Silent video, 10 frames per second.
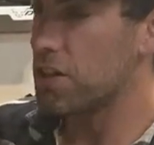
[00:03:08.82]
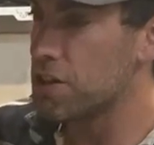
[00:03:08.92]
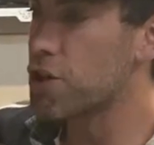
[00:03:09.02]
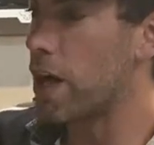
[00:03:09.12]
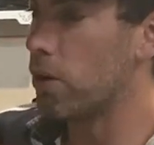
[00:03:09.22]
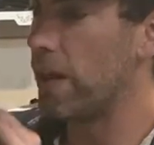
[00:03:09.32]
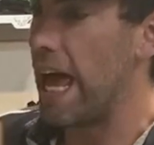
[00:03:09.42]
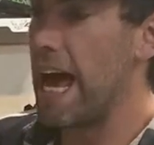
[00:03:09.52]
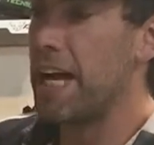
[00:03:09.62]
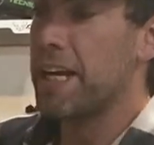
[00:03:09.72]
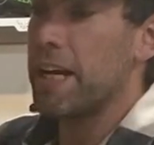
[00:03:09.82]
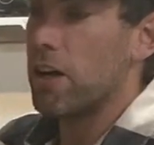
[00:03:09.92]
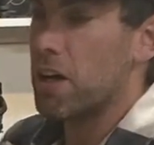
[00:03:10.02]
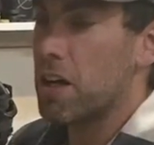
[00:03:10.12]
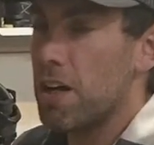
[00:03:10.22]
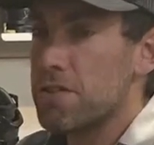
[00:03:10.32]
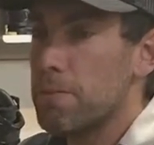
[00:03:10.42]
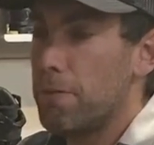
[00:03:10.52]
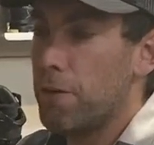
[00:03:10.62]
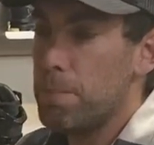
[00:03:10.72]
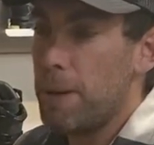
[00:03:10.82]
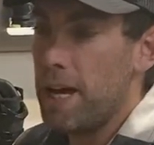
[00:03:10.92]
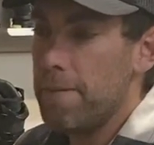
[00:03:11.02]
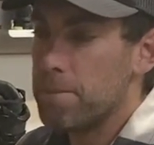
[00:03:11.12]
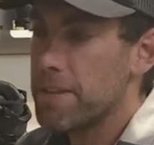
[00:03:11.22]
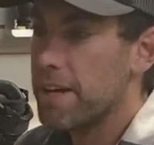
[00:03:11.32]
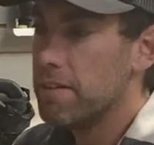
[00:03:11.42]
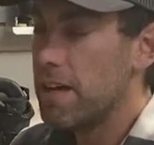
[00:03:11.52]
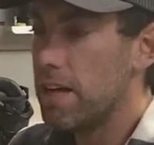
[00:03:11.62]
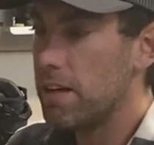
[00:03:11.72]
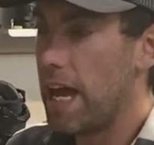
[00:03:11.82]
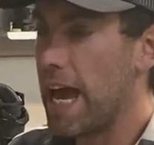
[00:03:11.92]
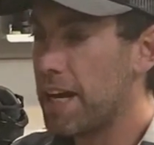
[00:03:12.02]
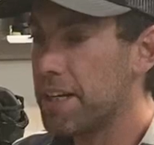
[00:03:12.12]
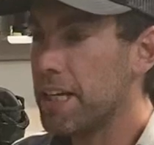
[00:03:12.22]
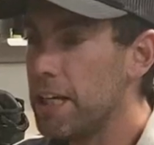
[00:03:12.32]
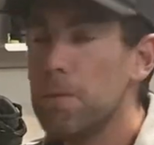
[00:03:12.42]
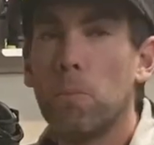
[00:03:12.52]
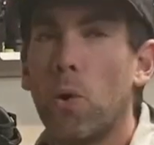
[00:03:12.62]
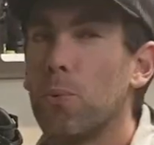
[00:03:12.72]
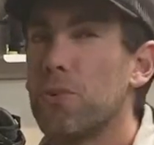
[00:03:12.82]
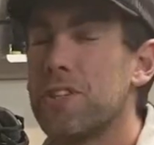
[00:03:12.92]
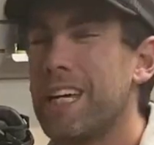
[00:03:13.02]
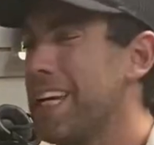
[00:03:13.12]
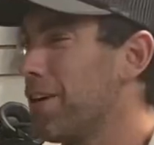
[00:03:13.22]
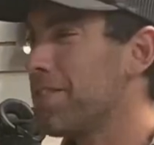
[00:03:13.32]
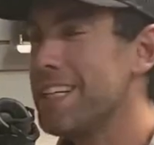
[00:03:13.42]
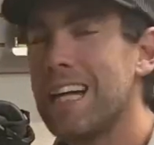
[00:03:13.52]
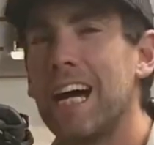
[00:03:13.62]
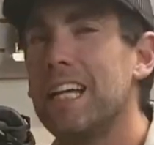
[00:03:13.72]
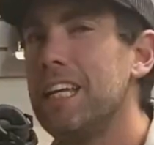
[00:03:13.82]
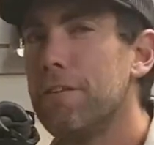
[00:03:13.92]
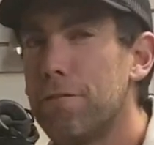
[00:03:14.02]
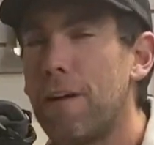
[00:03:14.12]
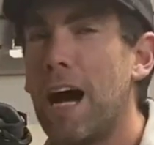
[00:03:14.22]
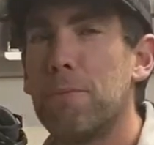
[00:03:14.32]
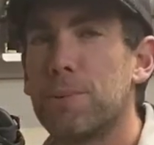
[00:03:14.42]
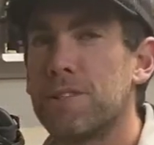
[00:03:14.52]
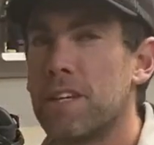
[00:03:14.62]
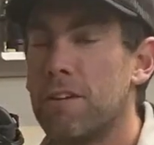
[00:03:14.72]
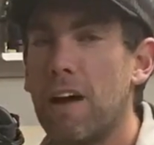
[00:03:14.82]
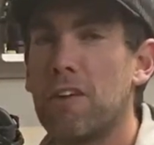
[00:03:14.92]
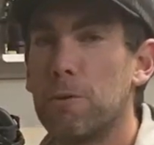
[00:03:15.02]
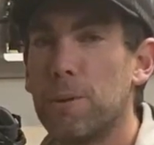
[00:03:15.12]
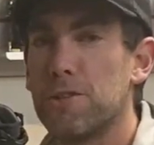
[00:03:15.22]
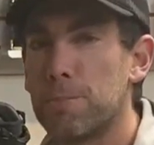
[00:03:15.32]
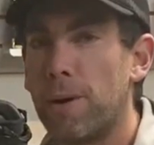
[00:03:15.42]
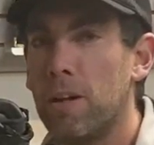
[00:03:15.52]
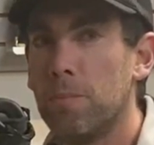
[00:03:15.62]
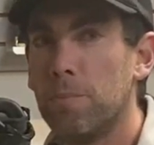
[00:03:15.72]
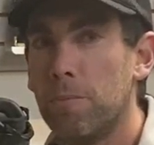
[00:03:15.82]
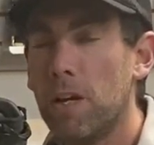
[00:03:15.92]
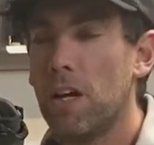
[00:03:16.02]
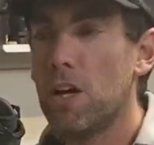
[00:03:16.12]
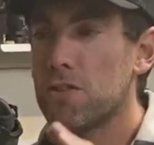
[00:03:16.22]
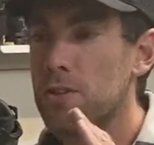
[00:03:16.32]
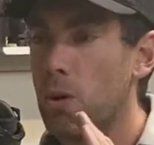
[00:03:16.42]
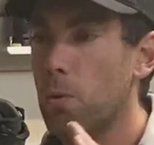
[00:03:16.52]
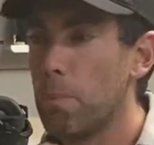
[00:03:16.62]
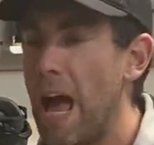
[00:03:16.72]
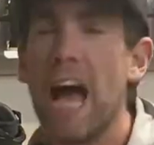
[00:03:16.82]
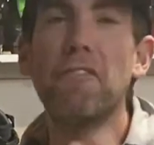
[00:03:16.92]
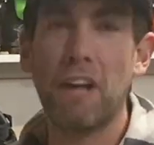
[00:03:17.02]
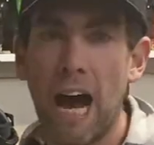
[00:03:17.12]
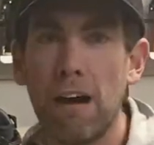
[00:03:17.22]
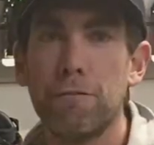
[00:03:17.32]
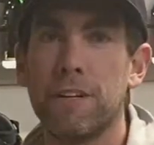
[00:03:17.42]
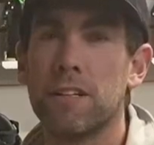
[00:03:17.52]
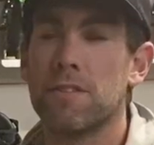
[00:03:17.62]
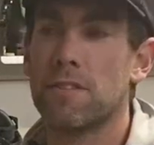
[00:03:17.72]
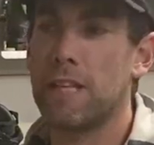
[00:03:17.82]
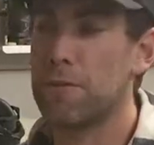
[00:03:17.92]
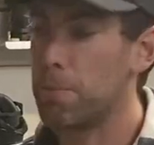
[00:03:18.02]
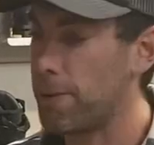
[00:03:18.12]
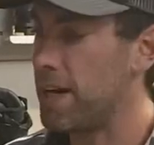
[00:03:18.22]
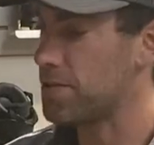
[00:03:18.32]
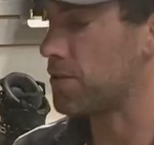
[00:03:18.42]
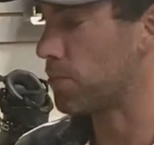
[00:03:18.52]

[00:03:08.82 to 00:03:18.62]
in general, adding a custom footbed and a heat mold will take care of 95% of everybody's problem. So have confidence that the process